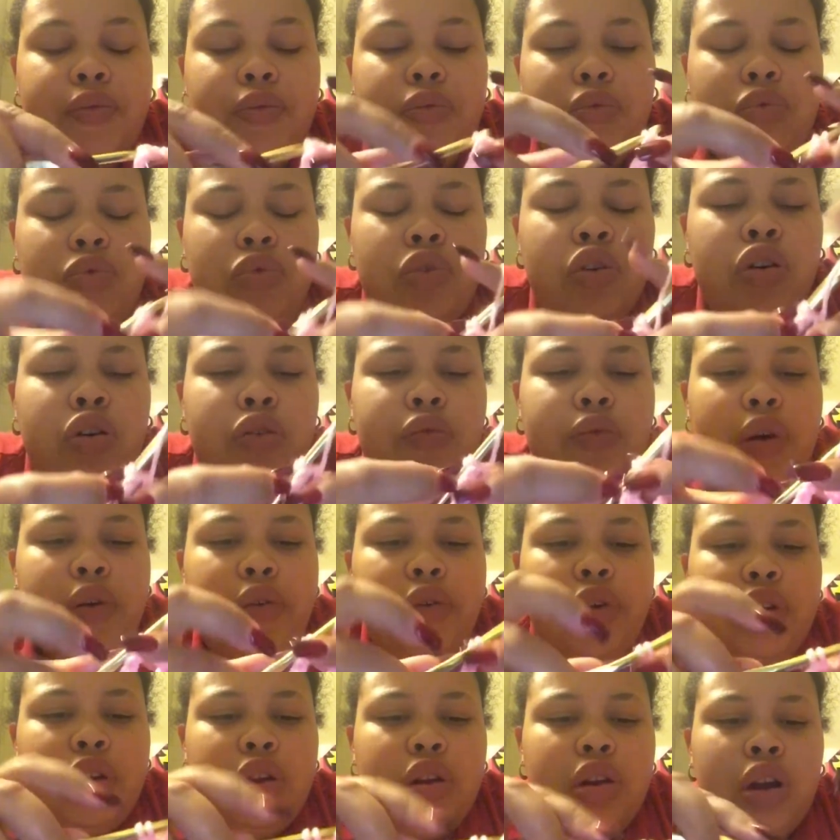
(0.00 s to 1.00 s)
you
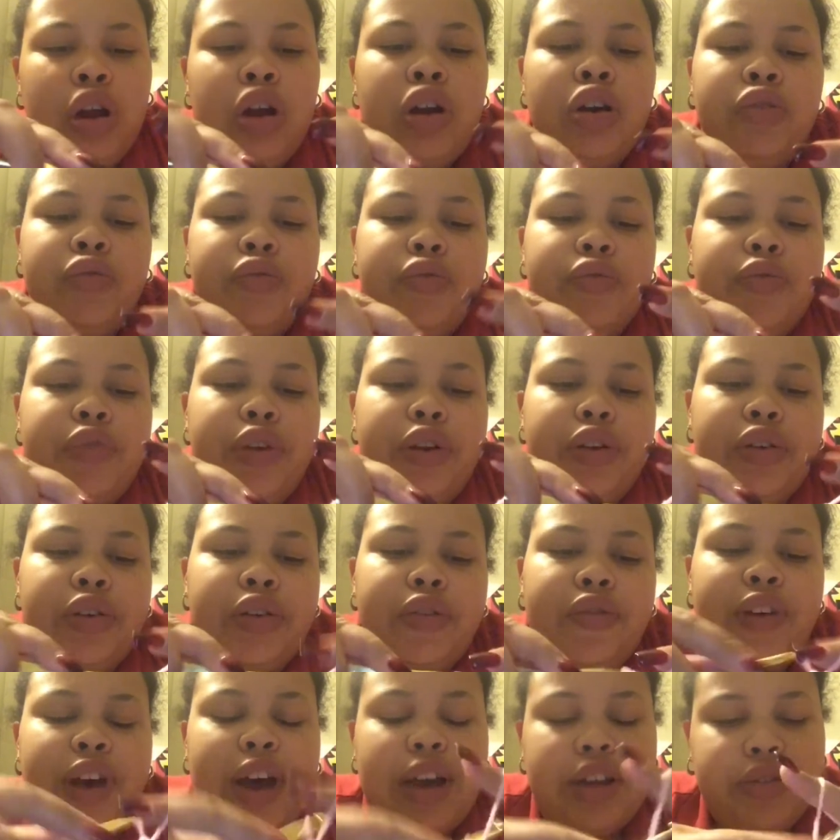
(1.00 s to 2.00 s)
could learn very
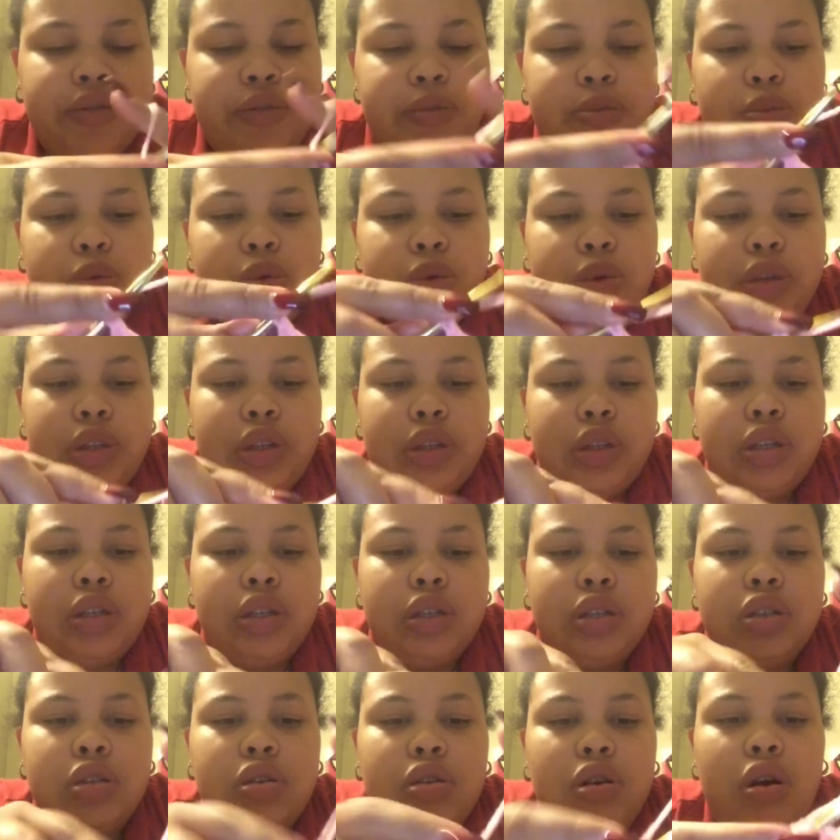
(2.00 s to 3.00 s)
fast from doing
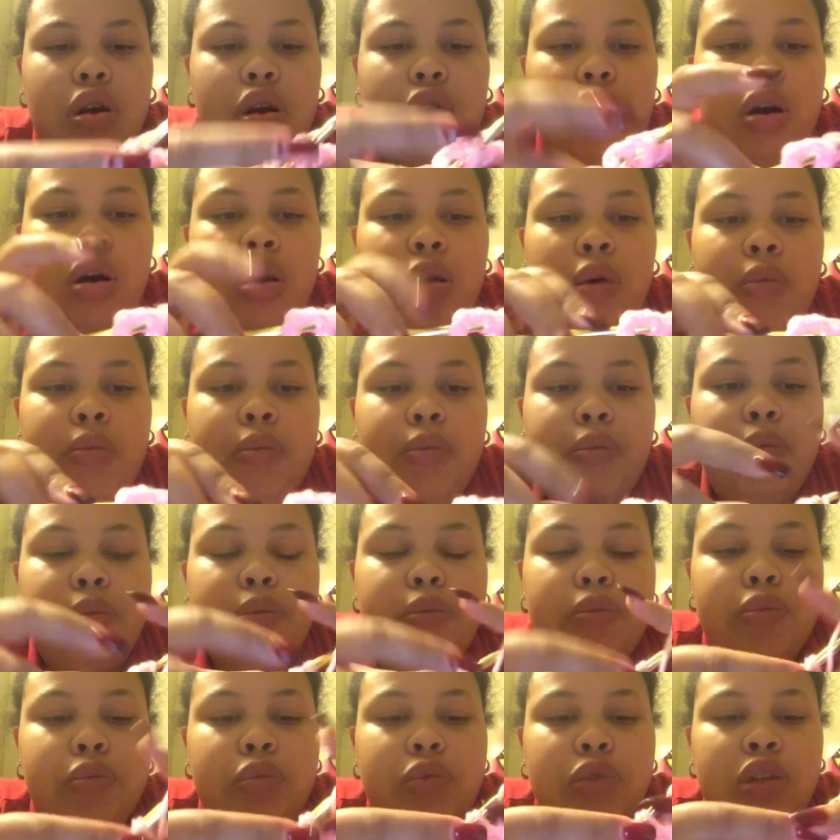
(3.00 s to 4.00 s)
this.
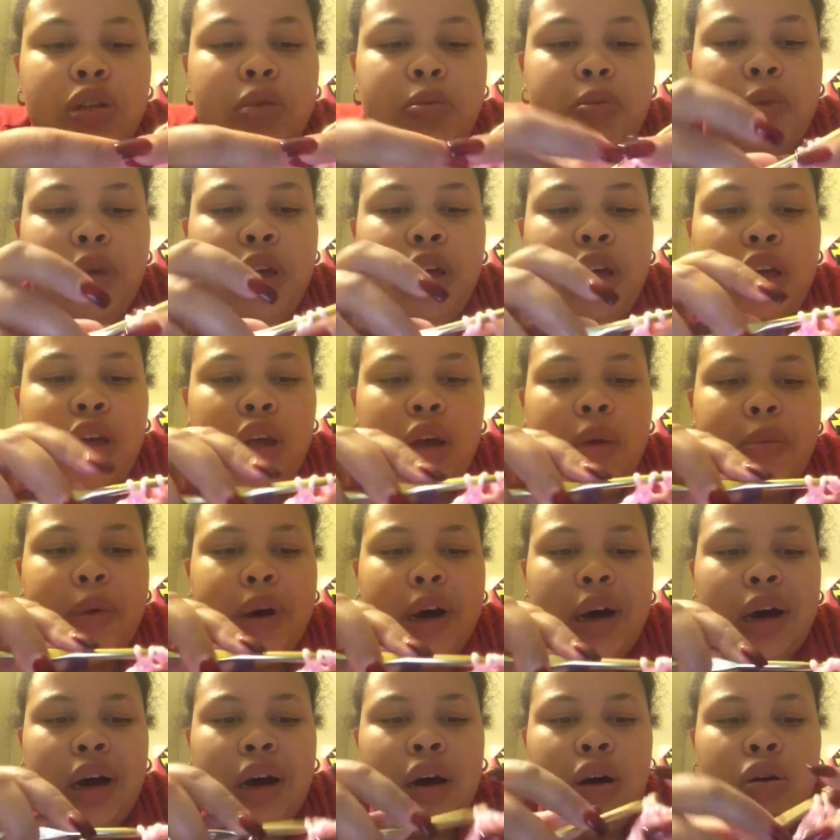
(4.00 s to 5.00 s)
Took me
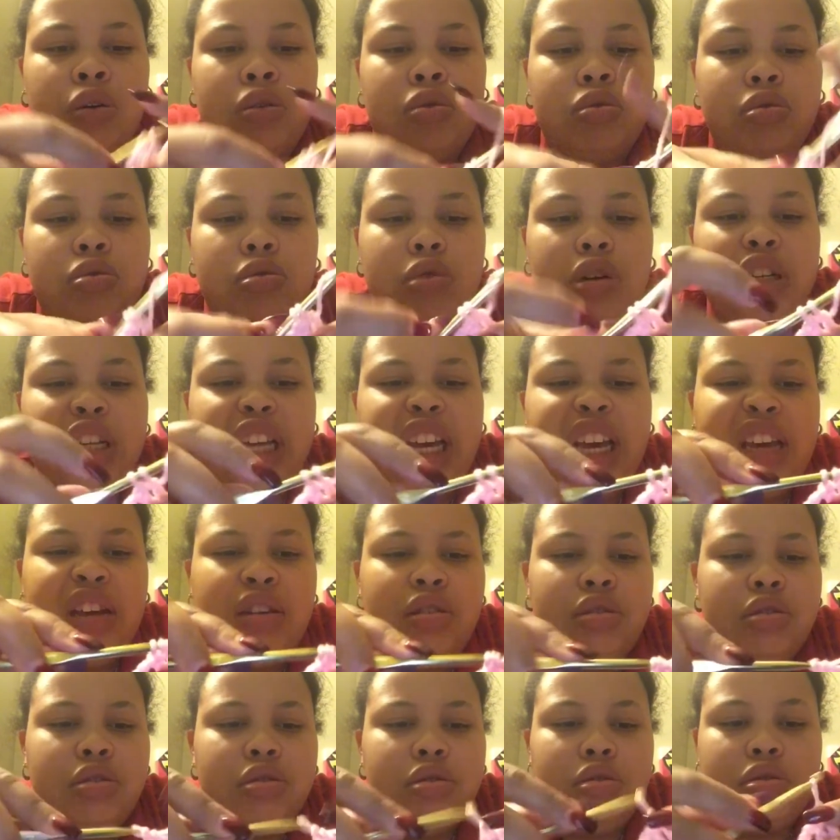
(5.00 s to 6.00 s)
about a day
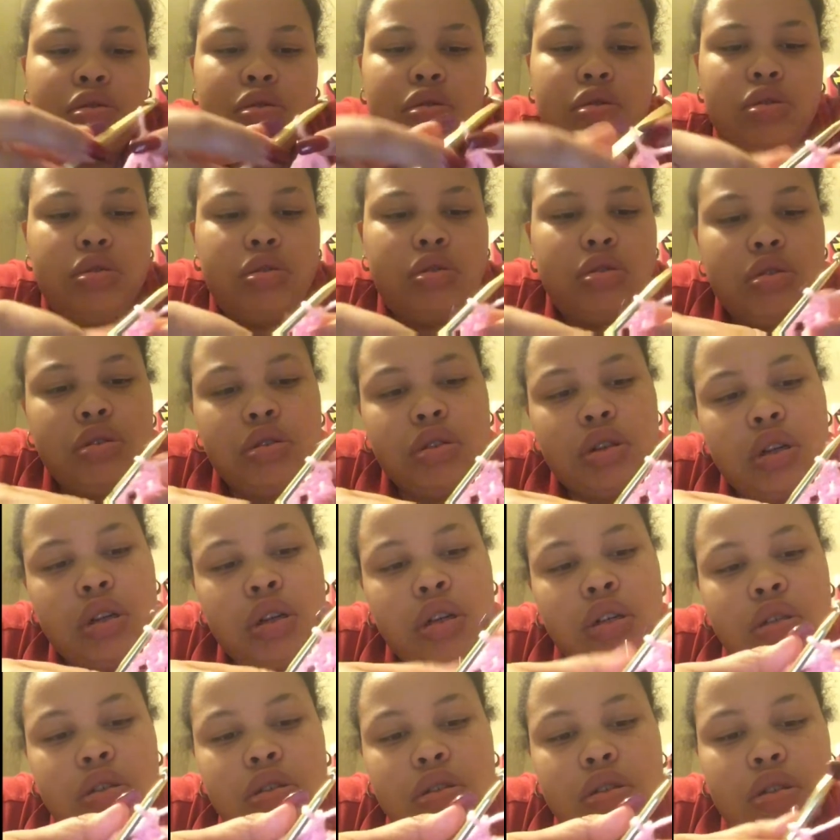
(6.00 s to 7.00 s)
to
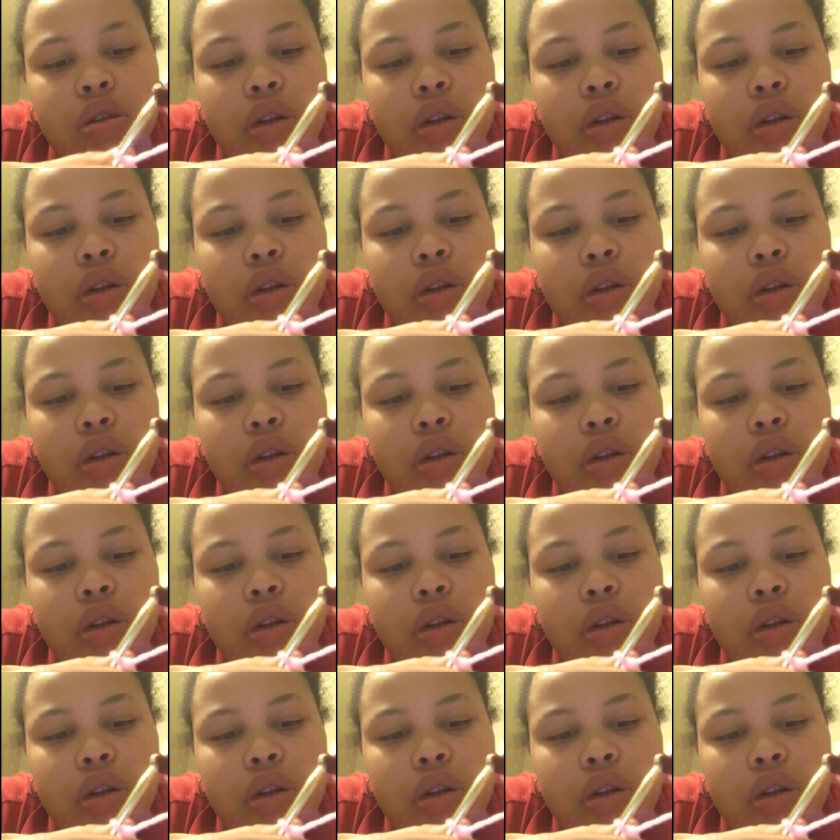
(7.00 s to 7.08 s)
learn,